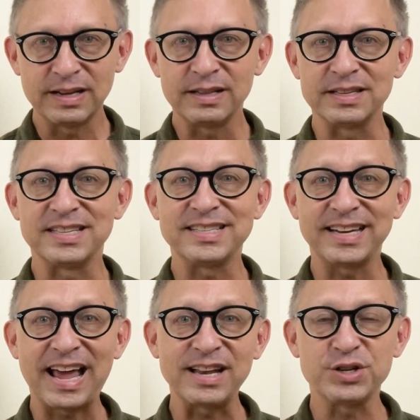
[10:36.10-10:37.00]
This is
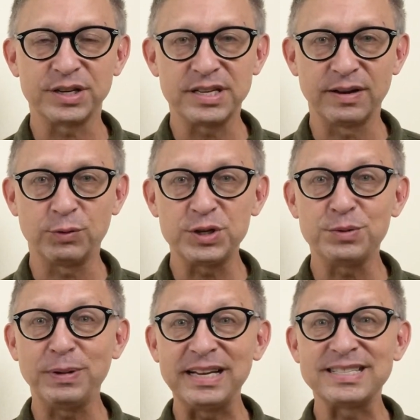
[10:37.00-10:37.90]
an adjective
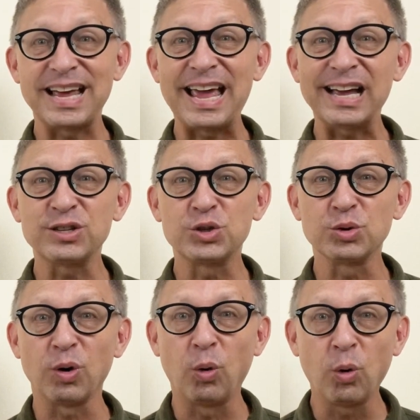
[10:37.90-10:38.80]
which means
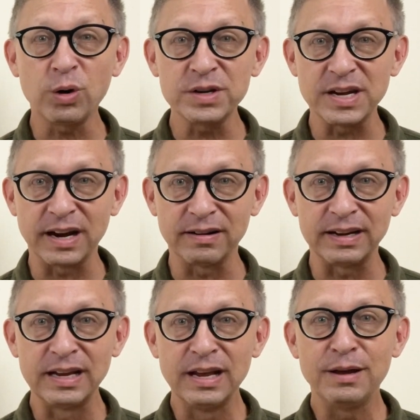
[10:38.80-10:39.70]
extraordinary,